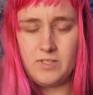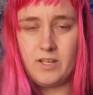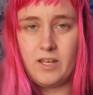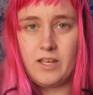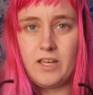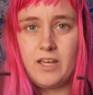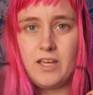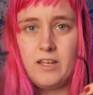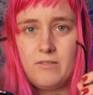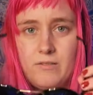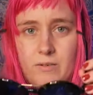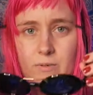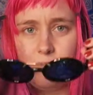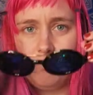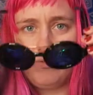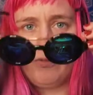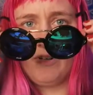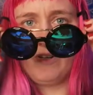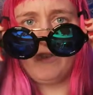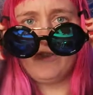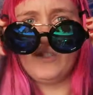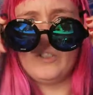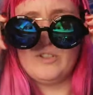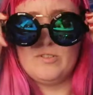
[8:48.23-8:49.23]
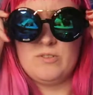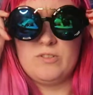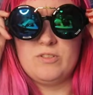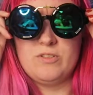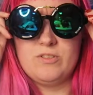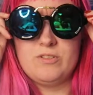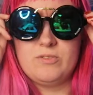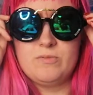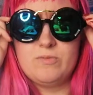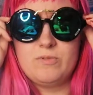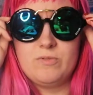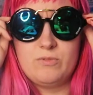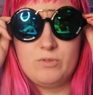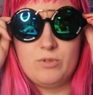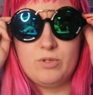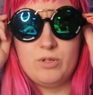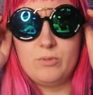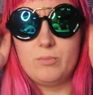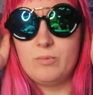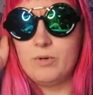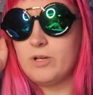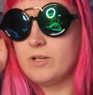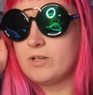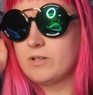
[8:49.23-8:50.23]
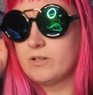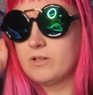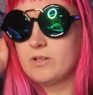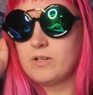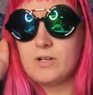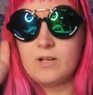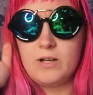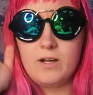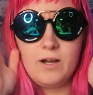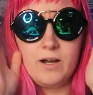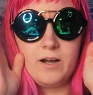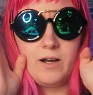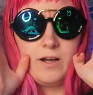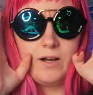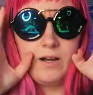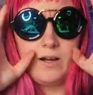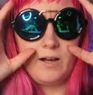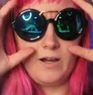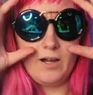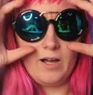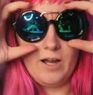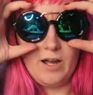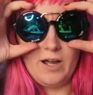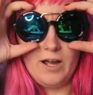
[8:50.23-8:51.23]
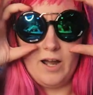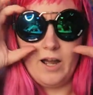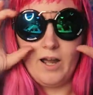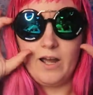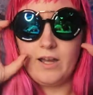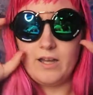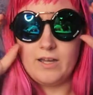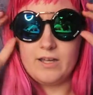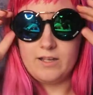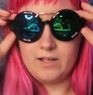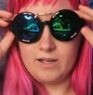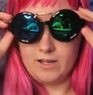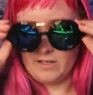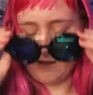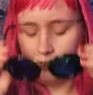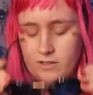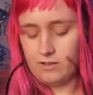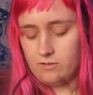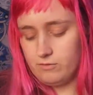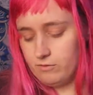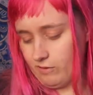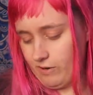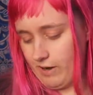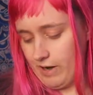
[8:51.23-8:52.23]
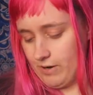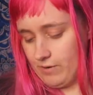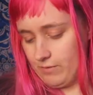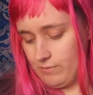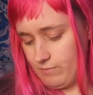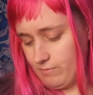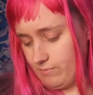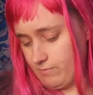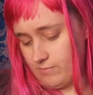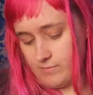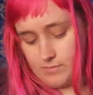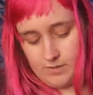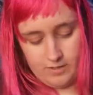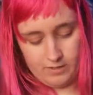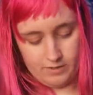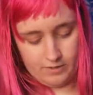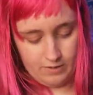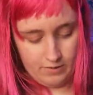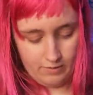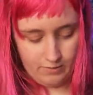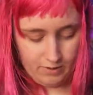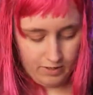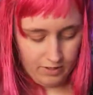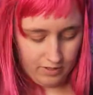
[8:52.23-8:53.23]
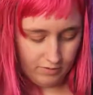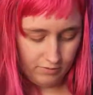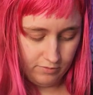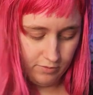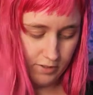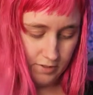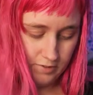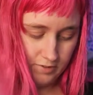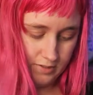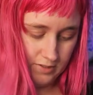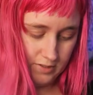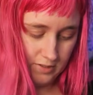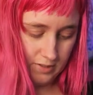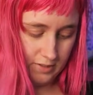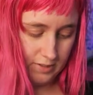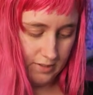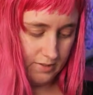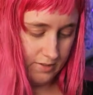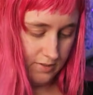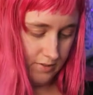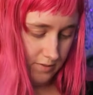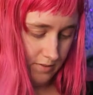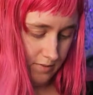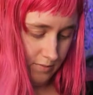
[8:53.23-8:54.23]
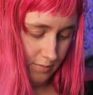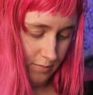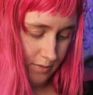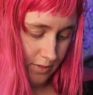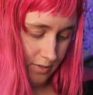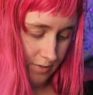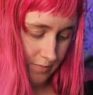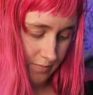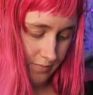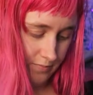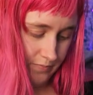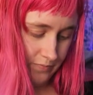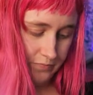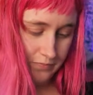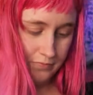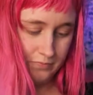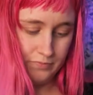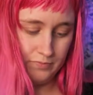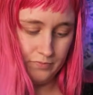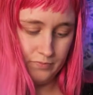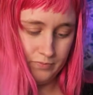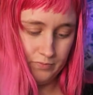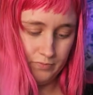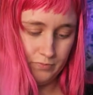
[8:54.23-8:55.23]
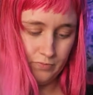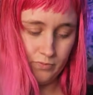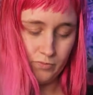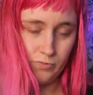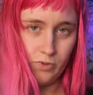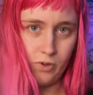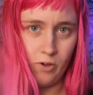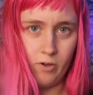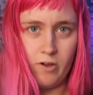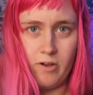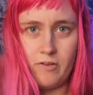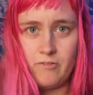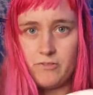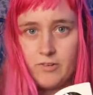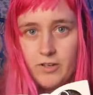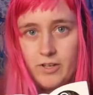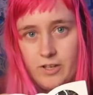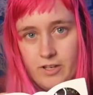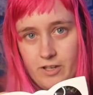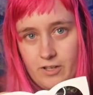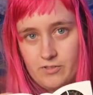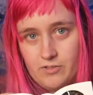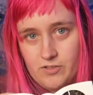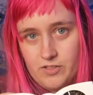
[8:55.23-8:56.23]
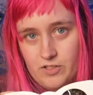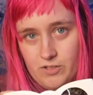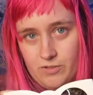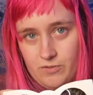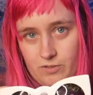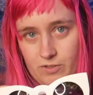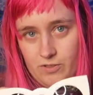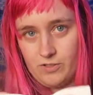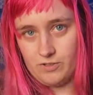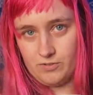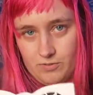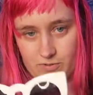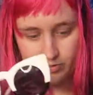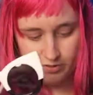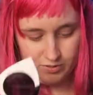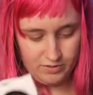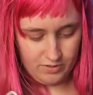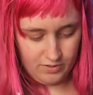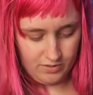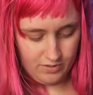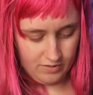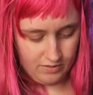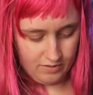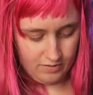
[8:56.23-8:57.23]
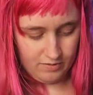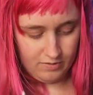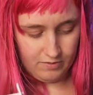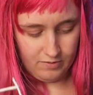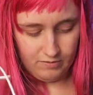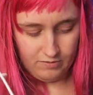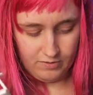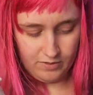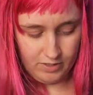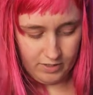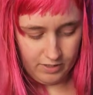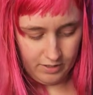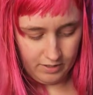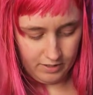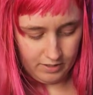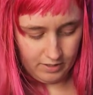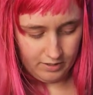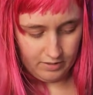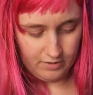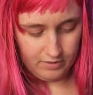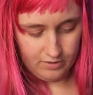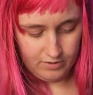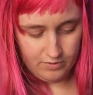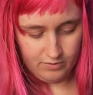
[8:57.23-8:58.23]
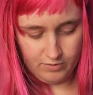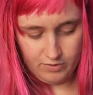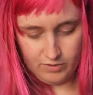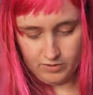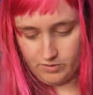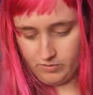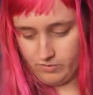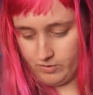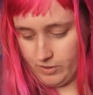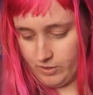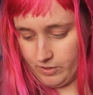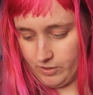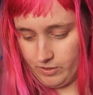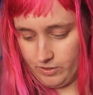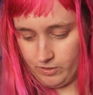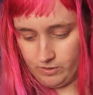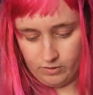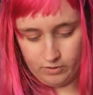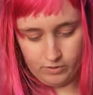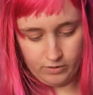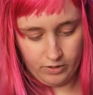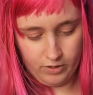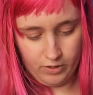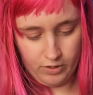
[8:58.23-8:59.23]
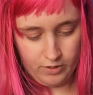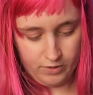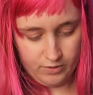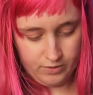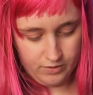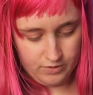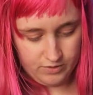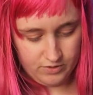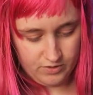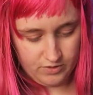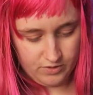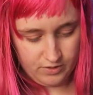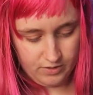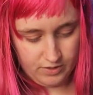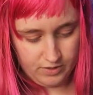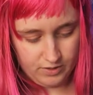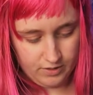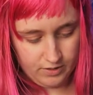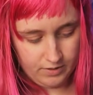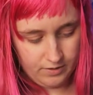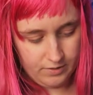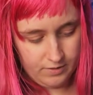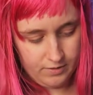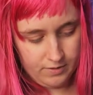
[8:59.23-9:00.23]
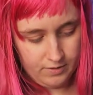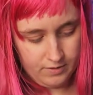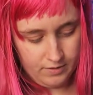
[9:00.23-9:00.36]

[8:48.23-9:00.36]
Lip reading: I can't remember if I've showed these before, but I love round sunglasses on me. I feel like I've shown these ones. I feel like I got these ones very early on this year.